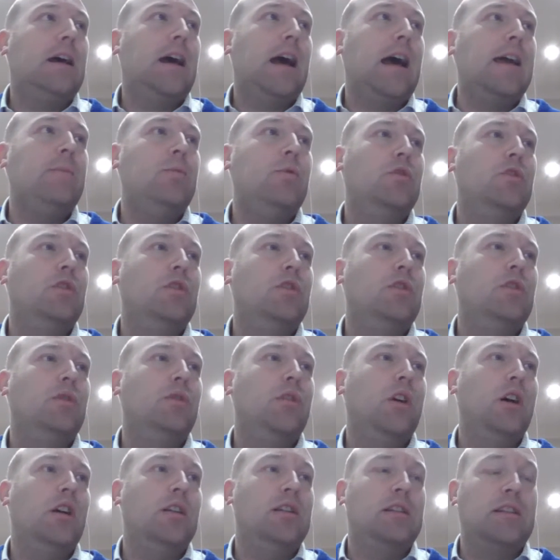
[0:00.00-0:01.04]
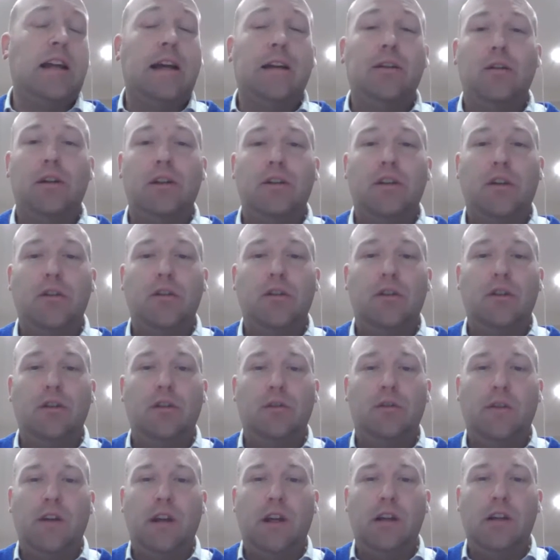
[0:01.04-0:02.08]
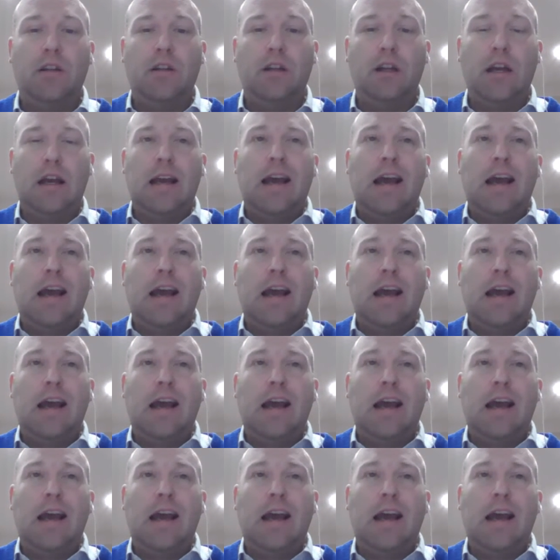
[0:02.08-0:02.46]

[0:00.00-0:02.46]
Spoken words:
able to stand on its own 2 feet,